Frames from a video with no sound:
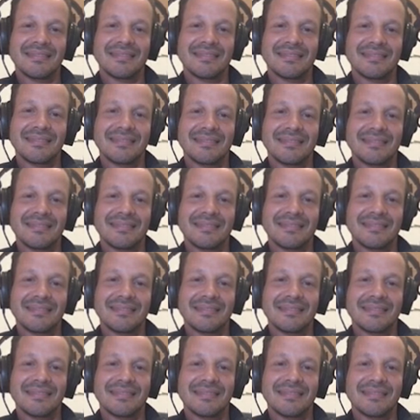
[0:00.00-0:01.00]

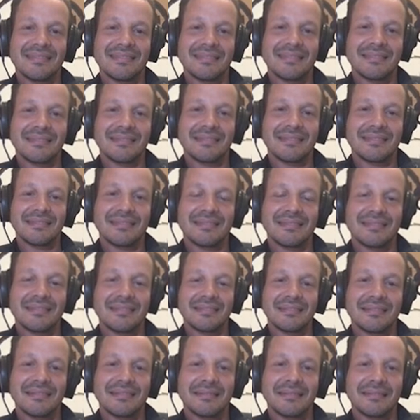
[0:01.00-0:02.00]

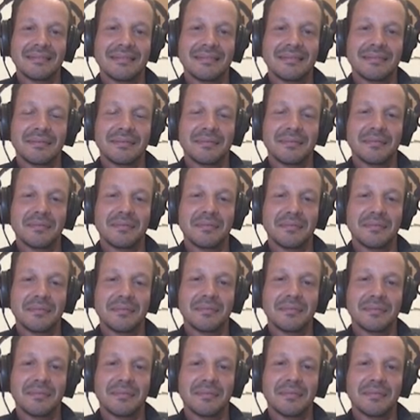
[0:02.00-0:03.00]

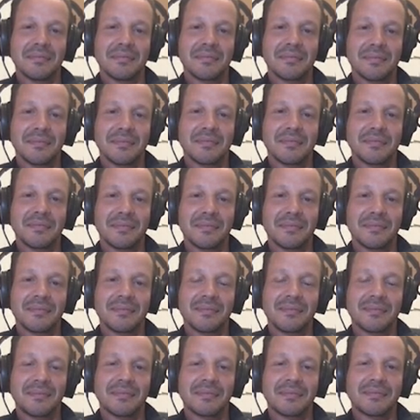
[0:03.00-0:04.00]

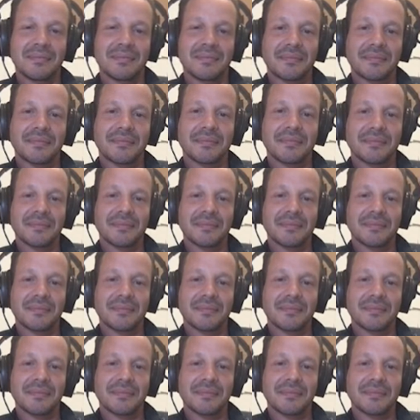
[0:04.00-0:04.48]
The person shown says nothing.